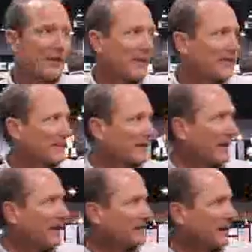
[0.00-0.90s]
This is a
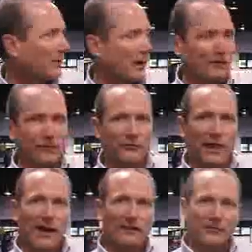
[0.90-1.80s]
case here. We have a
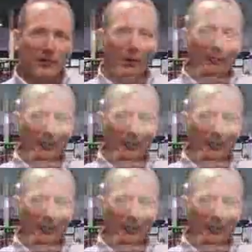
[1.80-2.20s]
flat sloped